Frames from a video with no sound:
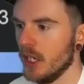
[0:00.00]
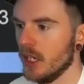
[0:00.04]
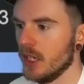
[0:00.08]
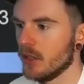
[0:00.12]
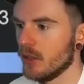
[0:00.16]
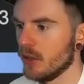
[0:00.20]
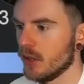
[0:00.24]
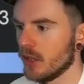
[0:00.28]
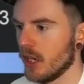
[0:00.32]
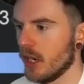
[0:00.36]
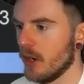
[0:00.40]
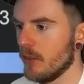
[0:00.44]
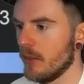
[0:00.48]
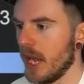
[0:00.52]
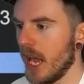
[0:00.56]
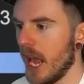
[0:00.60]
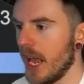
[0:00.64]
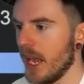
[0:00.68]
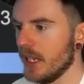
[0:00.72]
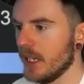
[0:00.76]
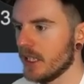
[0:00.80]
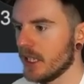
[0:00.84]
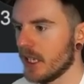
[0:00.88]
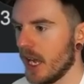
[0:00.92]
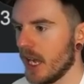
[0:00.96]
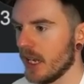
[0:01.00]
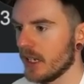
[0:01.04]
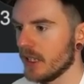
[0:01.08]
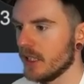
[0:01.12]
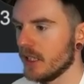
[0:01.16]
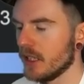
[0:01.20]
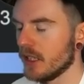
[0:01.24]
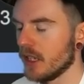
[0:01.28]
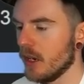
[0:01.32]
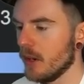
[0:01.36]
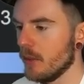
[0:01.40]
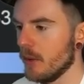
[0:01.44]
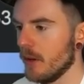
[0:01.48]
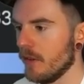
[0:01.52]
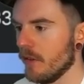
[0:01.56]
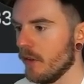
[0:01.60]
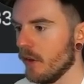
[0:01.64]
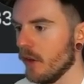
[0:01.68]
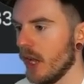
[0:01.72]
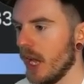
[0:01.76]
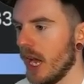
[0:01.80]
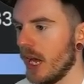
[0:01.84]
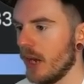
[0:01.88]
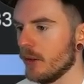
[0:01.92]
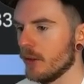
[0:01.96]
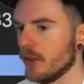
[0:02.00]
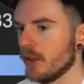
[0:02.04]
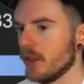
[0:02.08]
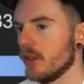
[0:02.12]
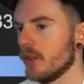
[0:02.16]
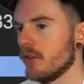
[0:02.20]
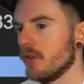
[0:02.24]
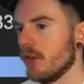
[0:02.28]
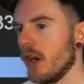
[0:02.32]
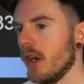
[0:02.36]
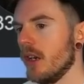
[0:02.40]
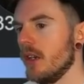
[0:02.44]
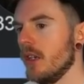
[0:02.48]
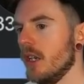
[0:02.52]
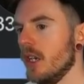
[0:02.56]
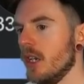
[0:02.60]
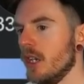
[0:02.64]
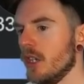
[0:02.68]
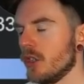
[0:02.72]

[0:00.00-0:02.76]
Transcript: So it's going to be ace x, it's going to be full houses, right?